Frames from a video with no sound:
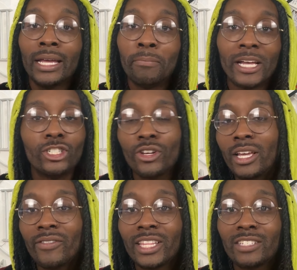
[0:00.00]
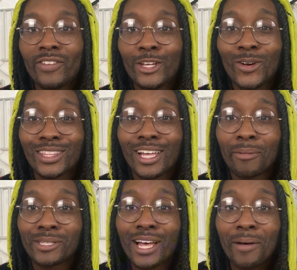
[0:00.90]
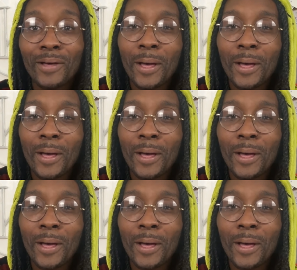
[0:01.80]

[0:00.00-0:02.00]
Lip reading: Make sure you're giving this video a thumbs up.